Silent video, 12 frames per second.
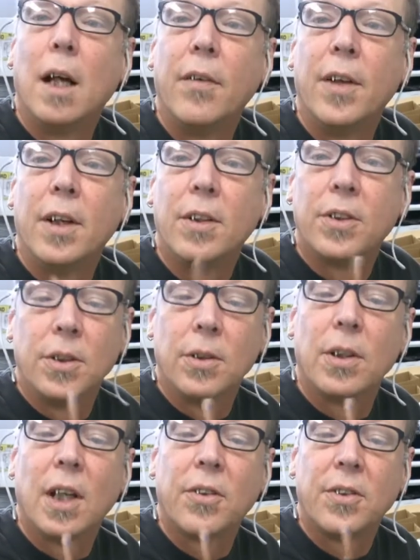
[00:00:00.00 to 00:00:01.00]
There's
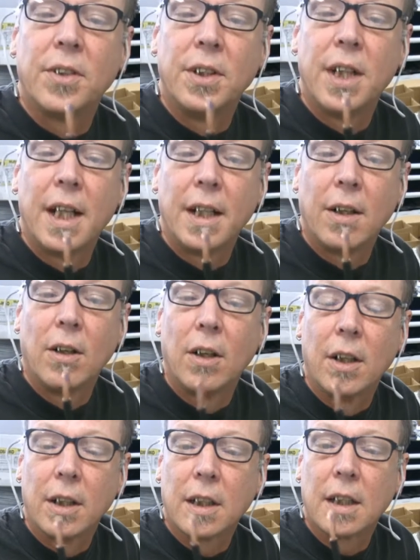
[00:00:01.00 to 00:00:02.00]
your lesson today
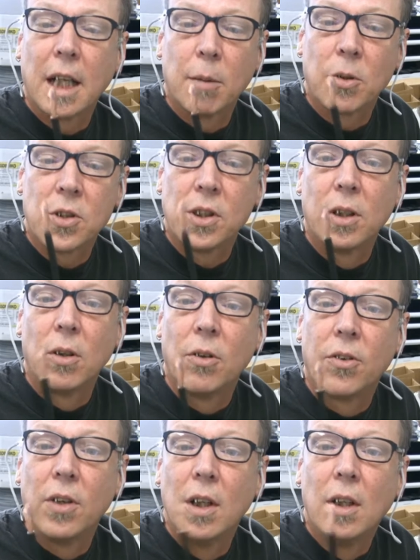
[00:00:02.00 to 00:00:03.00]
on cable
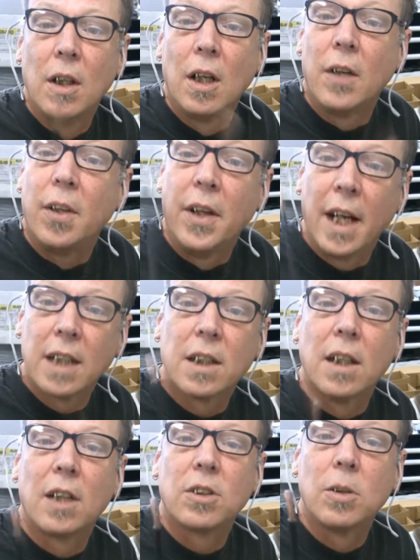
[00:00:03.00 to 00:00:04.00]
shields. Next
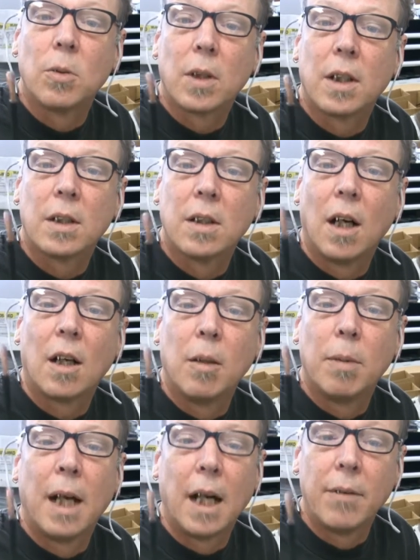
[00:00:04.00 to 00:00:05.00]
lesson, we're going to talk
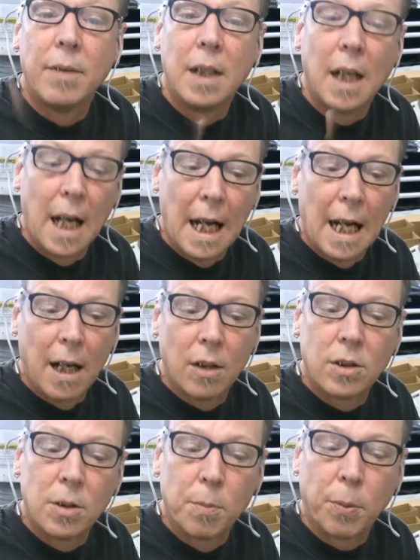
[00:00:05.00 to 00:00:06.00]
about
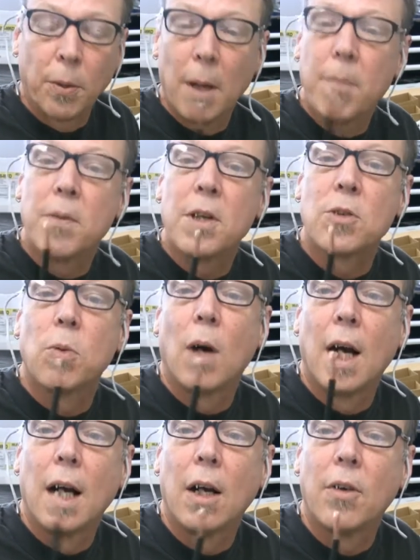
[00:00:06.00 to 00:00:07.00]
how to prep these
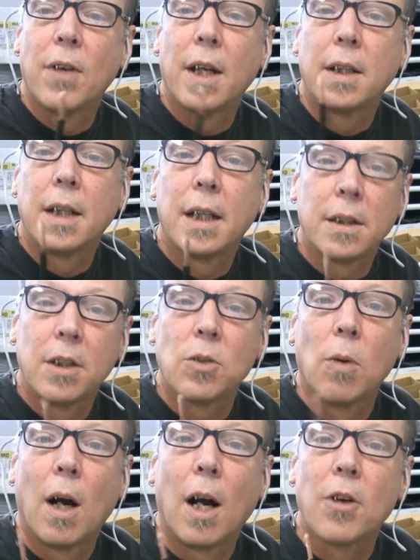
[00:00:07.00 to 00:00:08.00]
wires, how to take these
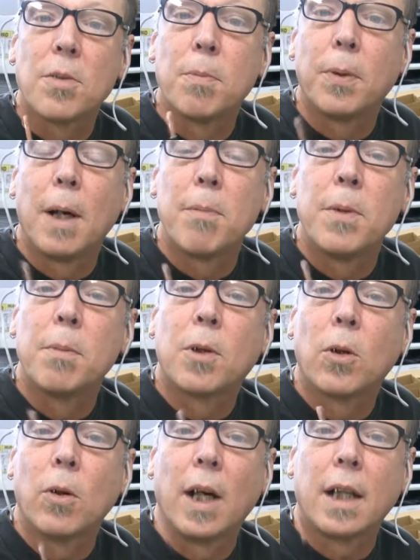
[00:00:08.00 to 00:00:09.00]
wires and prep them
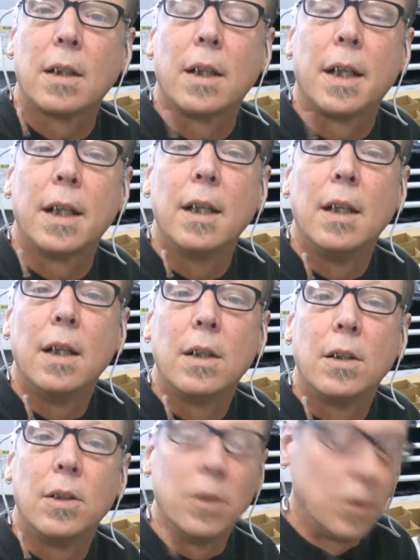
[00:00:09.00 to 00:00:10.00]
correctly
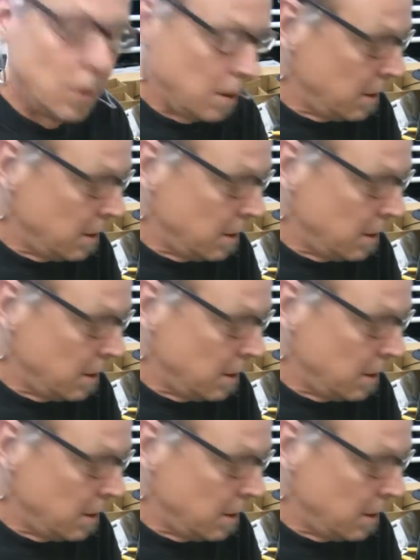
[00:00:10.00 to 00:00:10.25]
to